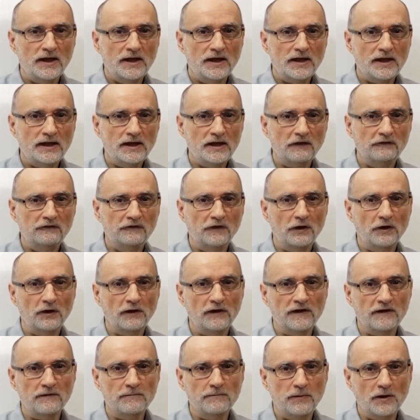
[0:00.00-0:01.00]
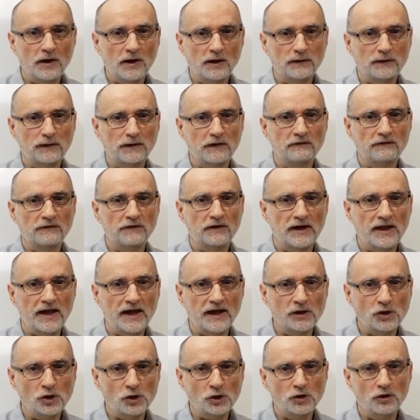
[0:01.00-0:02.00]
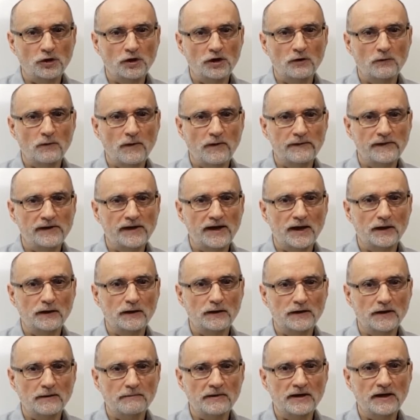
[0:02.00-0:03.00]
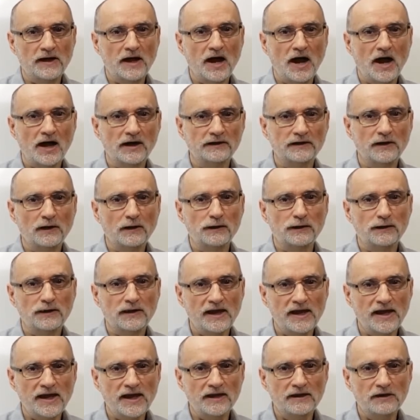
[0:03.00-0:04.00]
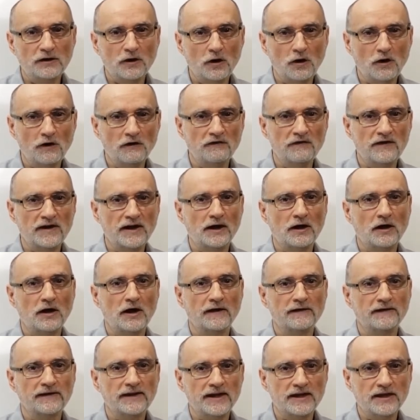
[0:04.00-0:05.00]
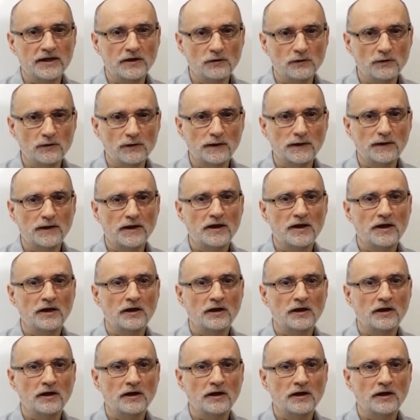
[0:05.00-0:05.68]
In the following parts of the lecture, we will examine how the state of a continuous